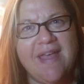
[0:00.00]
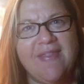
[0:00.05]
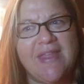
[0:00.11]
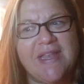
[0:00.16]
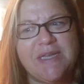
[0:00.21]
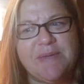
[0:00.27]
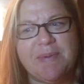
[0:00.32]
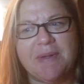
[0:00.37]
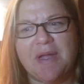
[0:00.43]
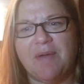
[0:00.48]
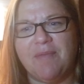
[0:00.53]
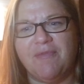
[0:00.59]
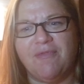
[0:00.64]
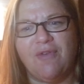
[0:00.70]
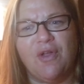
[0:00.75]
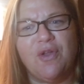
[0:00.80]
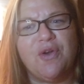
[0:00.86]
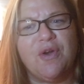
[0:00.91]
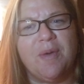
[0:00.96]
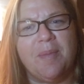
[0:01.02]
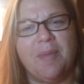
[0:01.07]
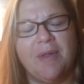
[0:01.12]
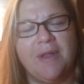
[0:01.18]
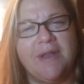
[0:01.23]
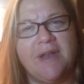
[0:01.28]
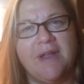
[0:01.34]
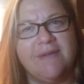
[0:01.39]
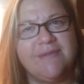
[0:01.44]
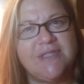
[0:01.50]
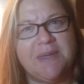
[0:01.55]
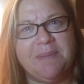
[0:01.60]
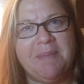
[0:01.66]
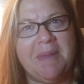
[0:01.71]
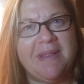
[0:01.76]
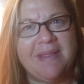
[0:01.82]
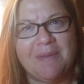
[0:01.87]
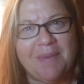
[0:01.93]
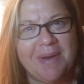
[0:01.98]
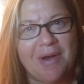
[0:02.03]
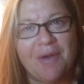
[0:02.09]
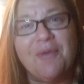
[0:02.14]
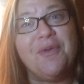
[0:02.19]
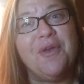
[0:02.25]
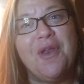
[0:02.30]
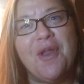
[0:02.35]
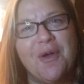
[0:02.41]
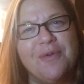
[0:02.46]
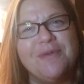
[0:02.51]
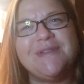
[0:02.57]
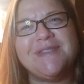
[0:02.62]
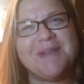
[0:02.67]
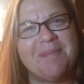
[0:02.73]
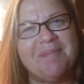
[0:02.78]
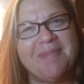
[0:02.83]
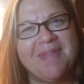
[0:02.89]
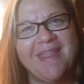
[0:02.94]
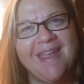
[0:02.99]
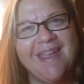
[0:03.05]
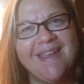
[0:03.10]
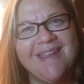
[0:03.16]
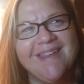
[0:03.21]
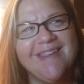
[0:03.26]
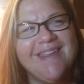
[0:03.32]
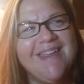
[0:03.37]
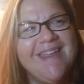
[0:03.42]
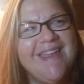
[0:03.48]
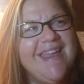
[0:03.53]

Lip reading: than to become vulnerable enough to admit that we don't know something